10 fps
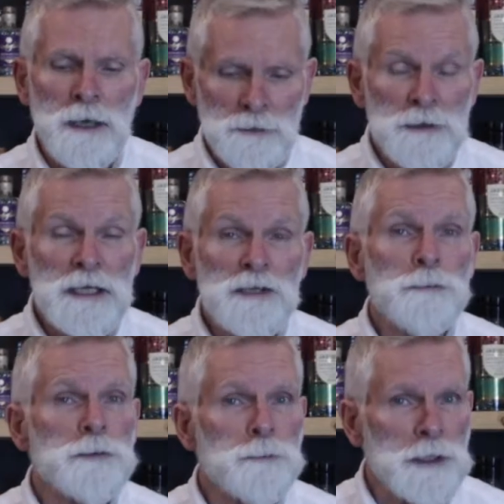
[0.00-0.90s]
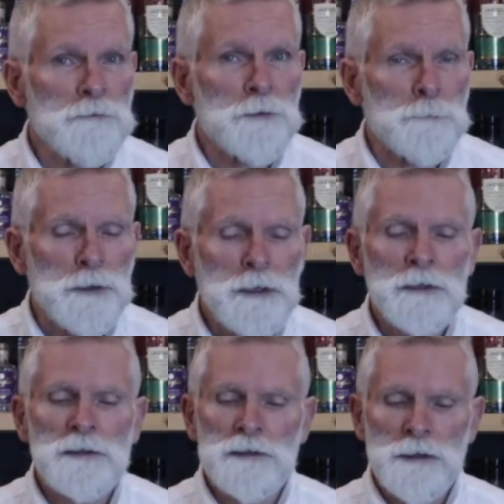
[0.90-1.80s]
This was one of them.
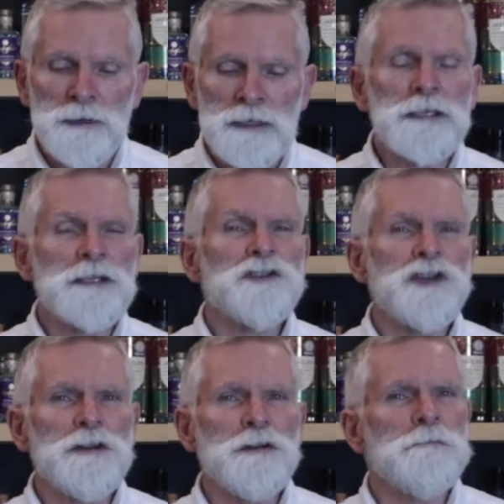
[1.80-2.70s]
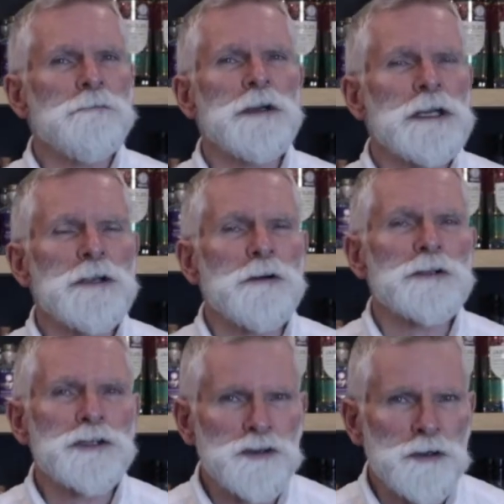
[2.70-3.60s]
So this is a gin you've really
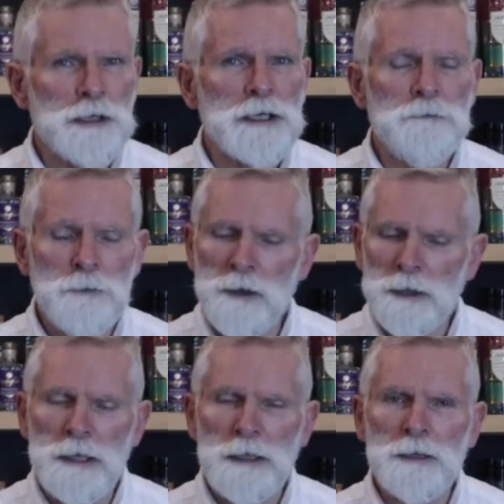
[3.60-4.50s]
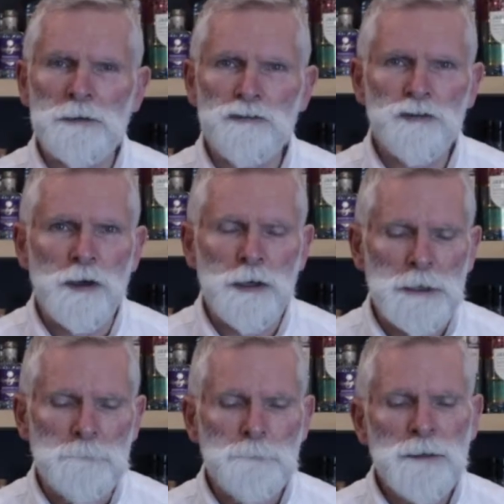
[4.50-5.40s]
got to try if you like a London
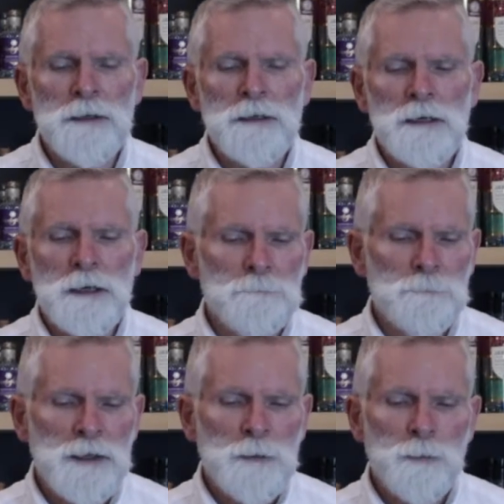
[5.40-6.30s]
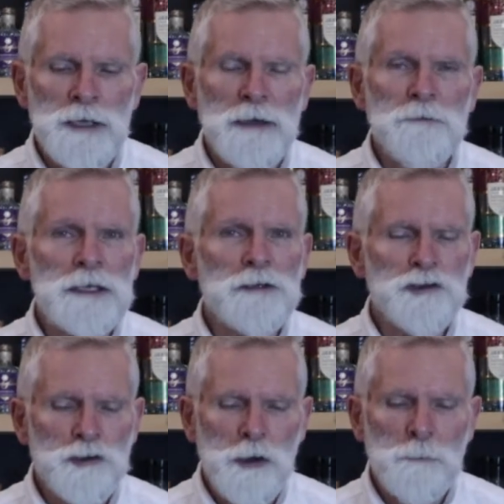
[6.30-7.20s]
Dry. We have it in the
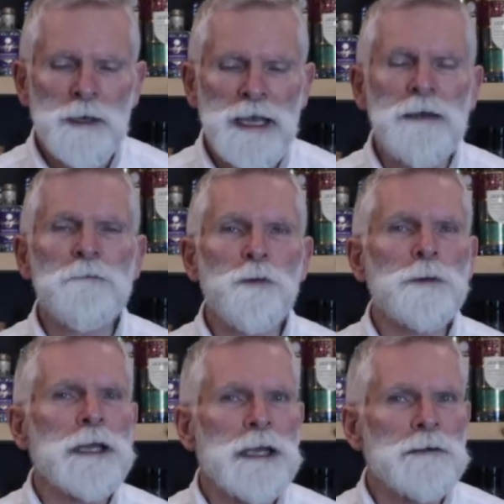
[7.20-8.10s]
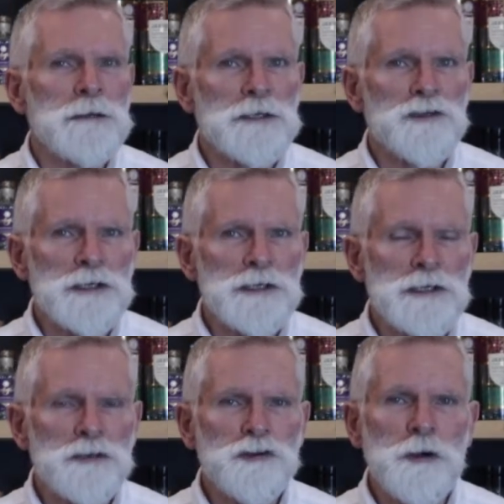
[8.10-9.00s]
shop. We have all their gins
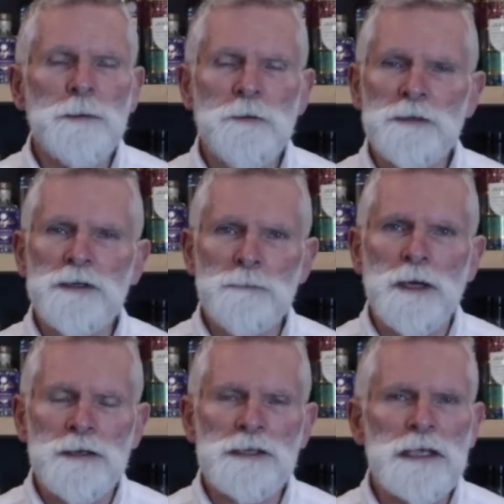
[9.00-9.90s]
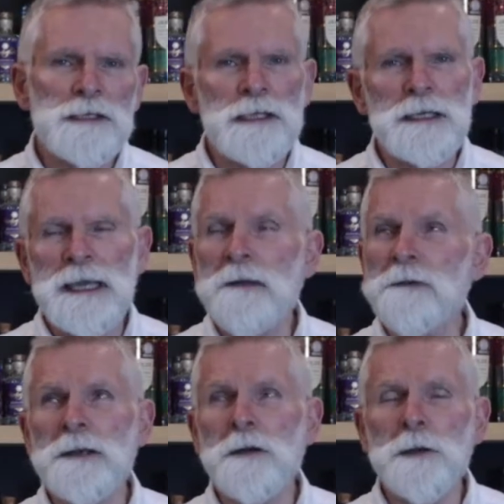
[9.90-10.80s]
in the shop. There are 2 others. There's a
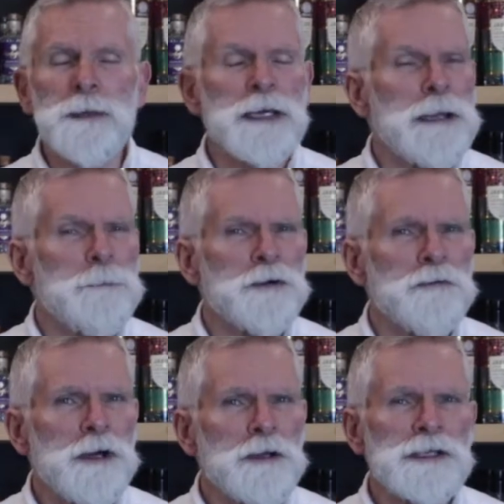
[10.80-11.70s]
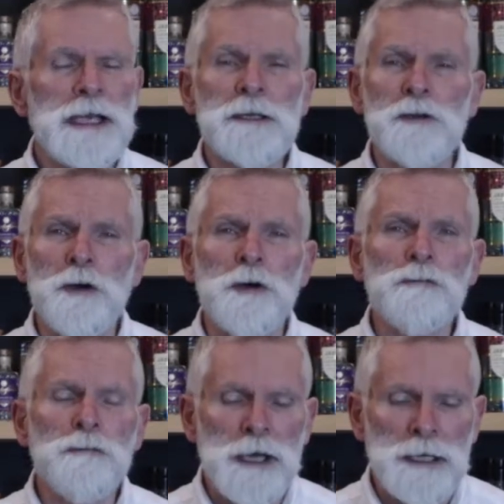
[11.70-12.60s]
Cafe Lime and Lemongrass and an
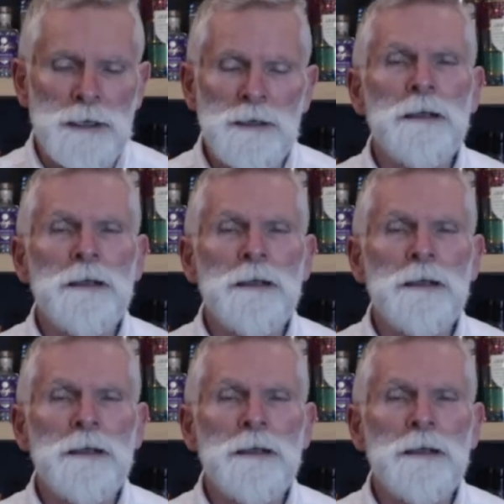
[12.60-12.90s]
Earl Grey.